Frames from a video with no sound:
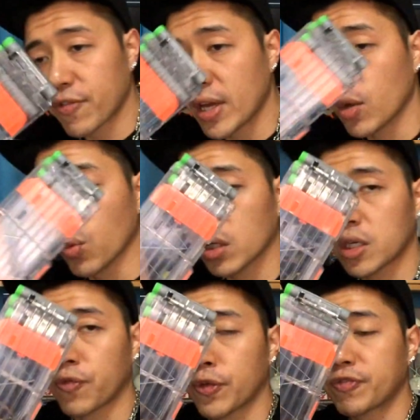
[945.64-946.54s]
have a
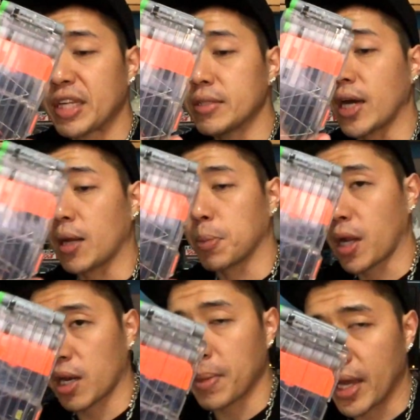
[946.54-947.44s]
Worker 15 dart
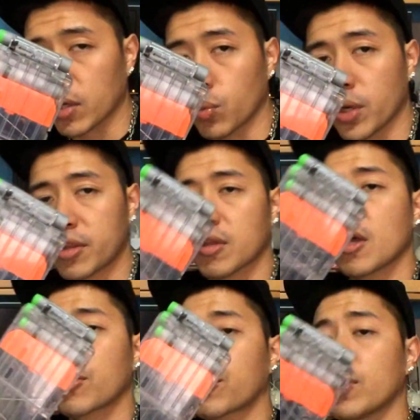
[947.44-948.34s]
banana mag with
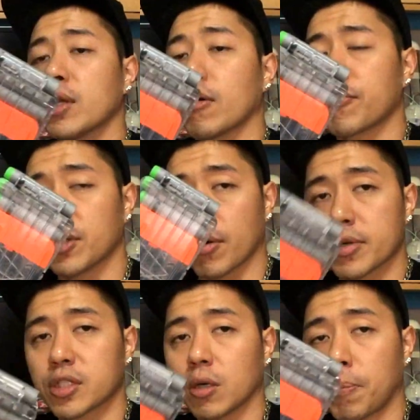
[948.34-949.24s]
3 of the
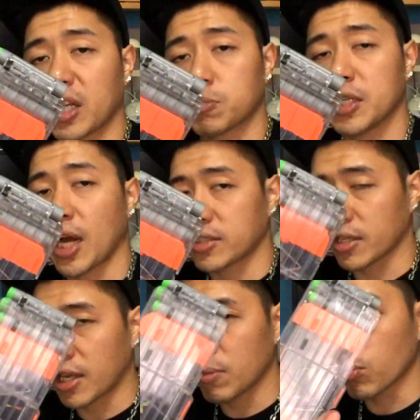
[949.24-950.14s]
original Buzz Bee darts
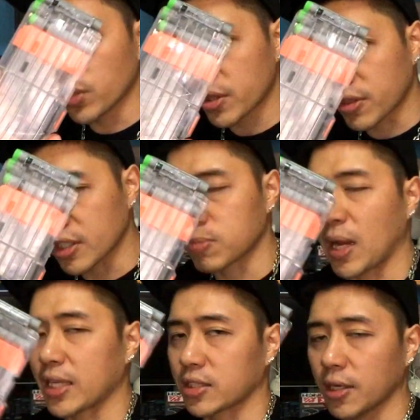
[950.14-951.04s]
that came with this
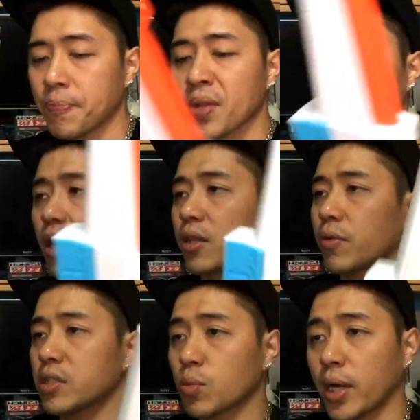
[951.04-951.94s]
blaster. And
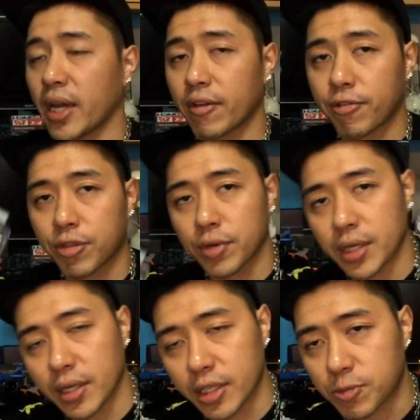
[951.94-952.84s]
the reason why I have
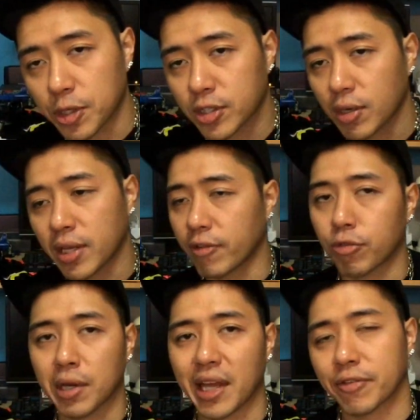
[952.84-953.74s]
3 is because I only have
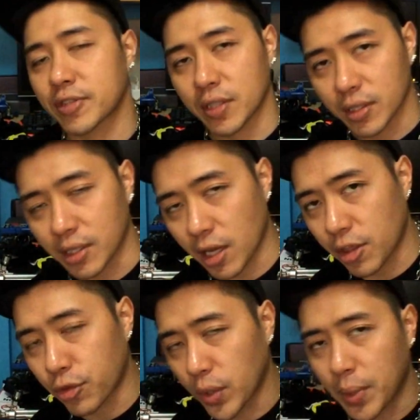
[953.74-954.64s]
3 left. The
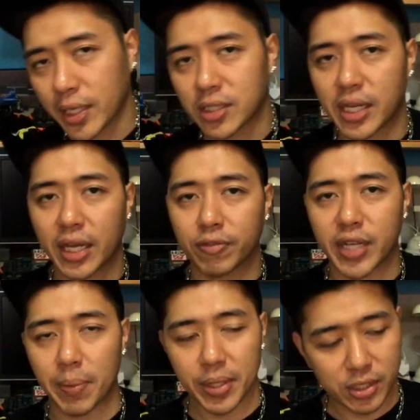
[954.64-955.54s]
other 3 were actually kind of
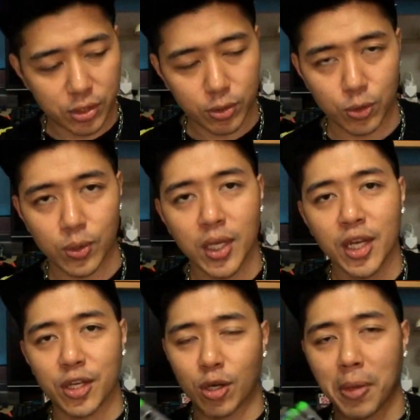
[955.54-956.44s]
damaged due to,
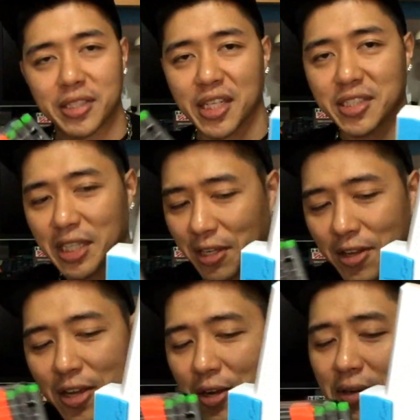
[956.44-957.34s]
you know, my
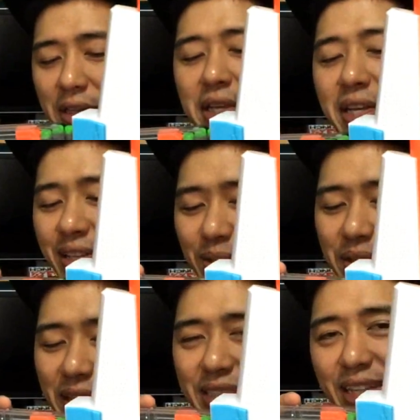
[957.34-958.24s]
testing
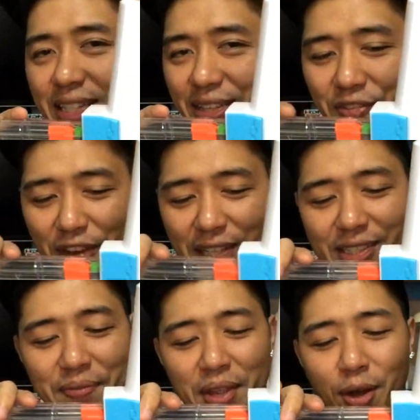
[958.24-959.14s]
during the installation
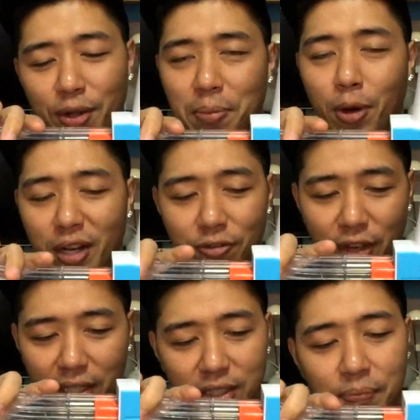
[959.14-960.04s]
phase or the modding
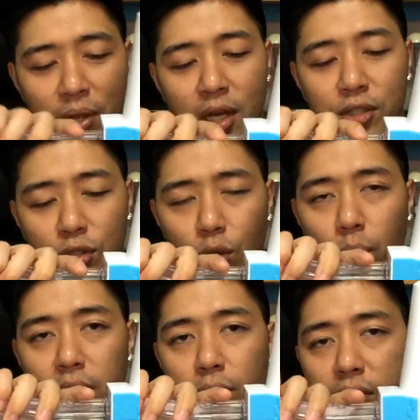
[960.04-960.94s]
phase. So when